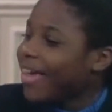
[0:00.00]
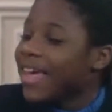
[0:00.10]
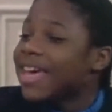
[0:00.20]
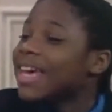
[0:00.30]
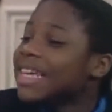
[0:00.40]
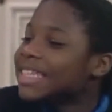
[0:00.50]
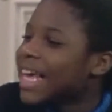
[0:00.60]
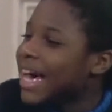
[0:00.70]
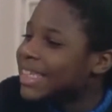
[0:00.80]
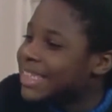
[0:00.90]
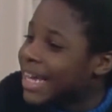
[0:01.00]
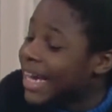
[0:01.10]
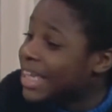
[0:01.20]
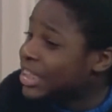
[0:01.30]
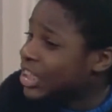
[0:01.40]
to watch his daughter
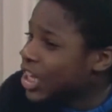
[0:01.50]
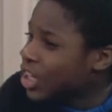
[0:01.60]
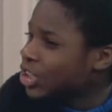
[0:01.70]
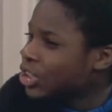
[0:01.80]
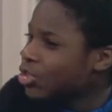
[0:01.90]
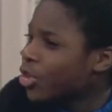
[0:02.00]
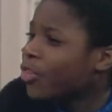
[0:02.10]
graduate, to hold her